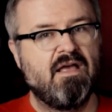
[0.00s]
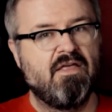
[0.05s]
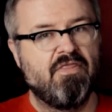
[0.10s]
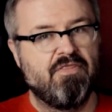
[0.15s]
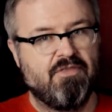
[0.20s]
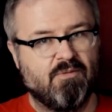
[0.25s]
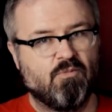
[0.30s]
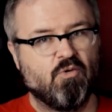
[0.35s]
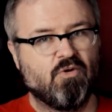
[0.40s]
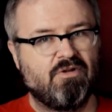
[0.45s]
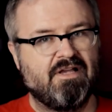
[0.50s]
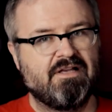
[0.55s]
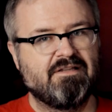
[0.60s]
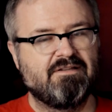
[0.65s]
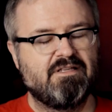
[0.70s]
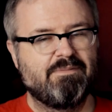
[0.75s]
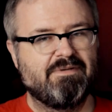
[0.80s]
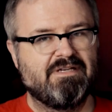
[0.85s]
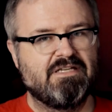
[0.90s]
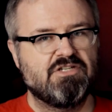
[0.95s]
They're more
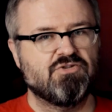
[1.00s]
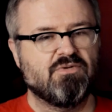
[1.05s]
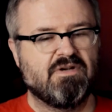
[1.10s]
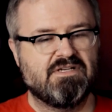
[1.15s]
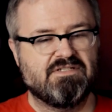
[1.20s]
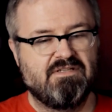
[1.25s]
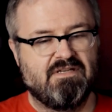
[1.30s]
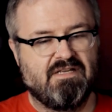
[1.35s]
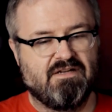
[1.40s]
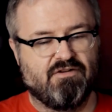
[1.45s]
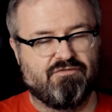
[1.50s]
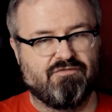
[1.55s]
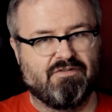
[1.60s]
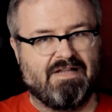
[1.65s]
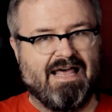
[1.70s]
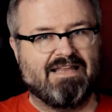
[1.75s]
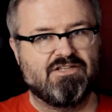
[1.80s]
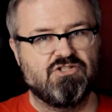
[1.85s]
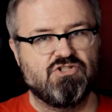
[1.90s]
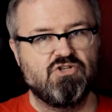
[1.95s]
likely to be interested in a
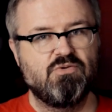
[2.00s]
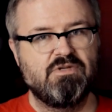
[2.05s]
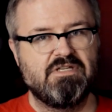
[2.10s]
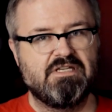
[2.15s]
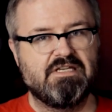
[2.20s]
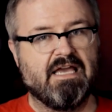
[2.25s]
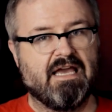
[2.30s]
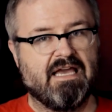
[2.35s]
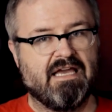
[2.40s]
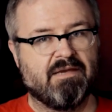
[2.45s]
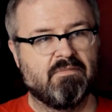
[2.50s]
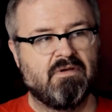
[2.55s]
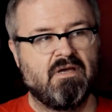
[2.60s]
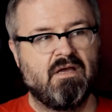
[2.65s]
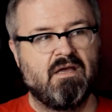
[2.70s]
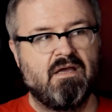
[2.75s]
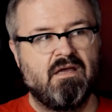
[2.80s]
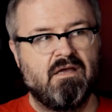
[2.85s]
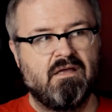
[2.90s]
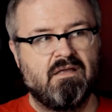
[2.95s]
flat 2D game
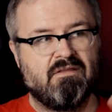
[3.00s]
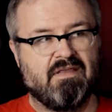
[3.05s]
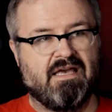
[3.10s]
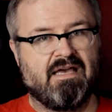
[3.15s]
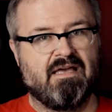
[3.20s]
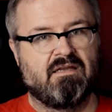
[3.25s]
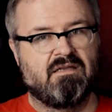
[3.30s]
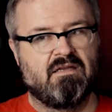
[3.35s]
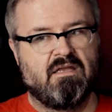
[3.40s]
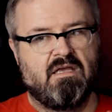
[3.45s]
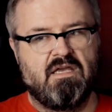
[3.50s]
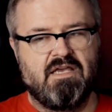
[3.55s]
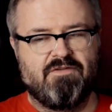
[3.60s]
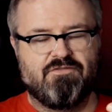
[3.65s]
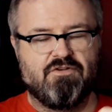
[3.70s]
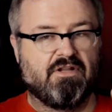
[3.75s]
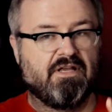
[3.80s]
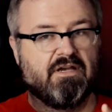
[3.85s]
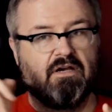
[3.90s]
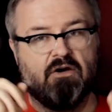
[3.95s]
than if
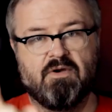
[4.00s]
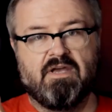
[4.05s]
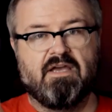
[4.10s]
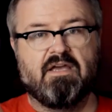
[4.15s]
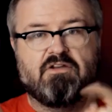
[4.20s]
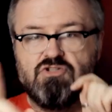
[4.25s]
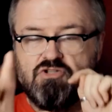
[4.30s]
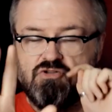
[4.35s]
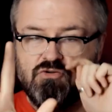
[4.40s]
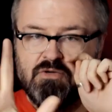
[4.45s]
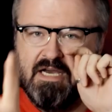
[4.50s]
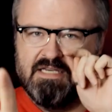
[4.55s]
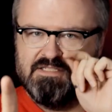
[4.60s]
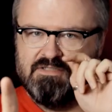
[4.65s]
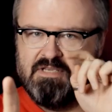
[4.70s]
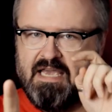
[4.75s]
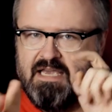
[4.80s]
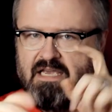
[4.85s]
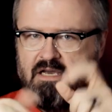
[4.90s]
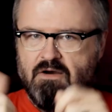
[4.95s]
you're like, okay, you
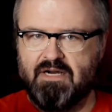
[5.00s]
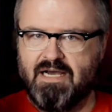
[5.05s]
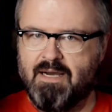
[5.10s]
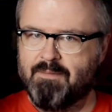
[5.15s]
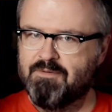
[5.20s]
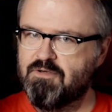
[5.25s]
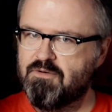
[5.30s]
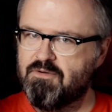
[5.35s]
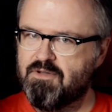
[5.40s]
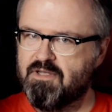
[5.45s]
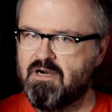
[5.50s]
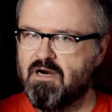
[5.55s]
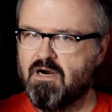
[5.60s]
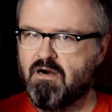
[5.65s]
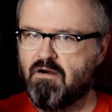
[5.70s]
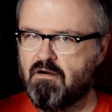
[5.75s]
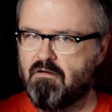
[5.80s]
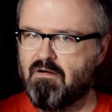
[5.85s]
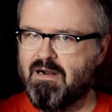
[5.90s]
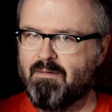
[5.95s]
guys hang out. I'm going to go to the
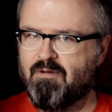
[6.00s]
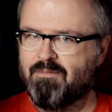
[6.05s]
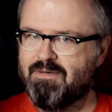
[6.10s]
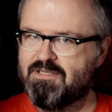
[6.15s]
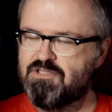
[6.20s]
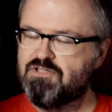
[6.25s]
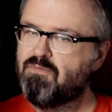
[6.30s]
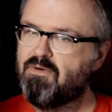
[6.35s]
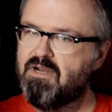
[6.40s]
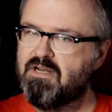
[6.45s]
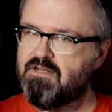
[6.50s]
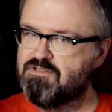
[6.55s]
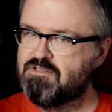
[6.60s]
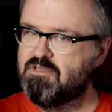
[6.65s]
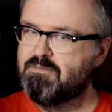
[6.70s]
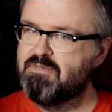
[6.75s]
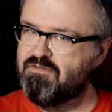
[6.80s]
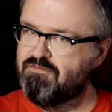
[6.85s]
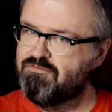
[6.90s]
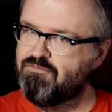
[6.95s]
car and grab all my terrain. It's
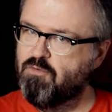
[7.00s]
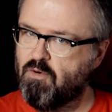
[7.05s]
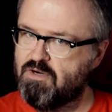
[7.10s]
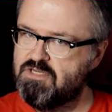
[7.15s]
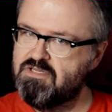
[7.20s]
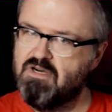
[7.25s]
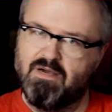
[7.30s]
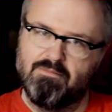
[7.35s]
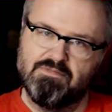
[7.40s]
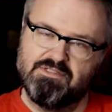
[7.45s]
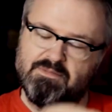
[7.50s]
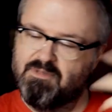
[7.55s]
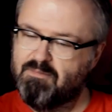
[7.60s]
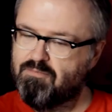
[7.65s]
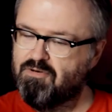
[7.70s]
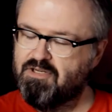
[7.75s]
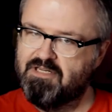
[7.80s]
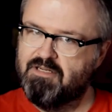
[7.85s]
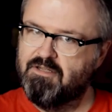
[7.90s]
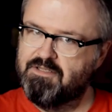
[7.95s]
going to be in four tubs. I'm going to
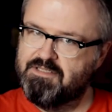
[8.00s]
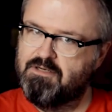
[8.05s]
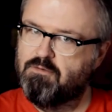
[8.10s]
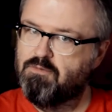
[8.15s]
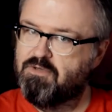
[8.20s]
bring it all here.